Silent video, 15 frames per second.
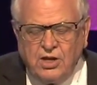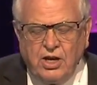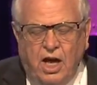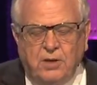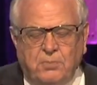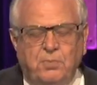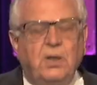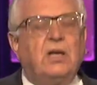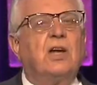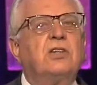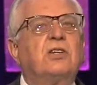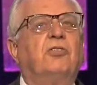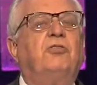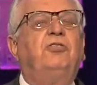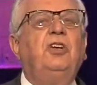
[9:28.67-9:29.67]
not
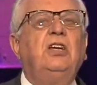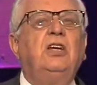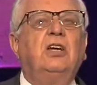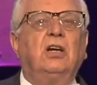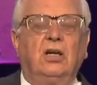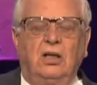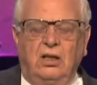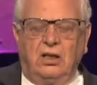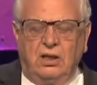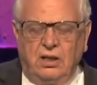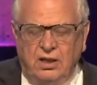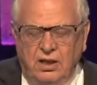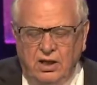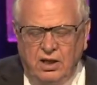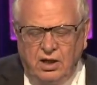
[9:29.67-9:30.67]
because of fear,
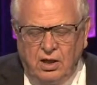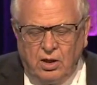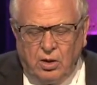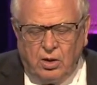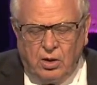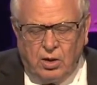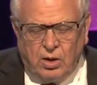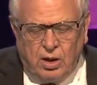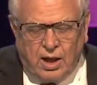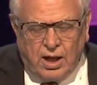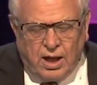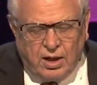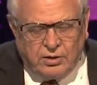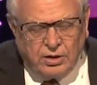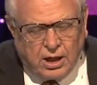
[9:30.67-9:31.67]

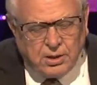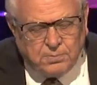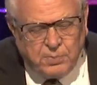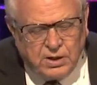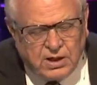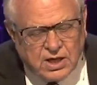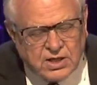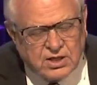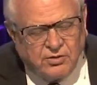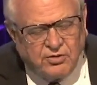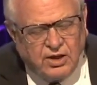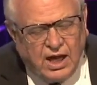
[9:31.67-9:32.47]
not because of,